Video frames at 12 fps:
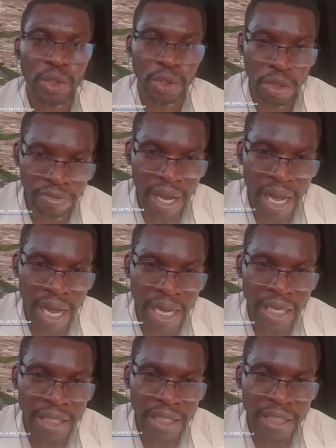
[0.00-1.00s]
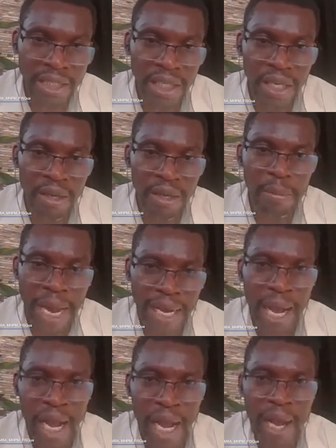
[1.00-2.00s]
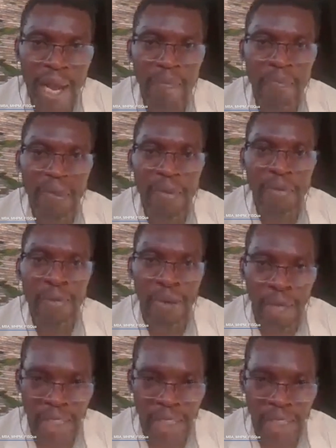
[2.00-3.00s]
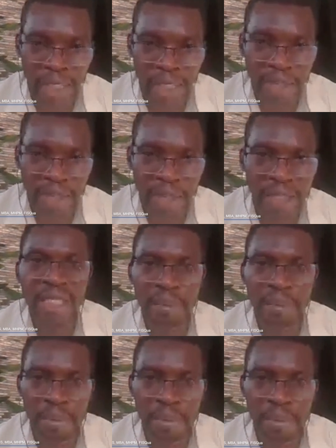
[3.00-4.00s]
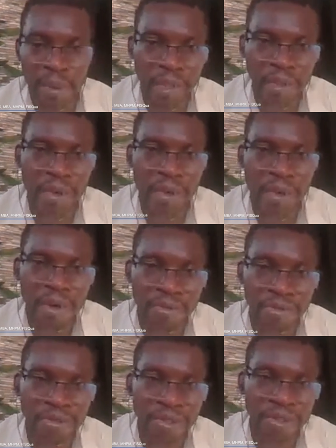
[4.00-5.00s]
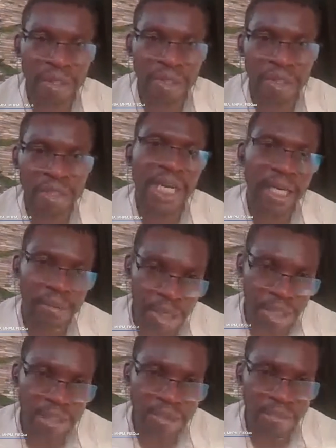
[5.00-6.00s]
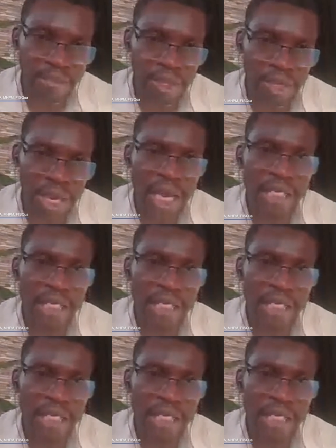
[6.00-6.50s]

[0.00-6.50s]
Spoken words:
suffered by her mothers in the process of childbirth.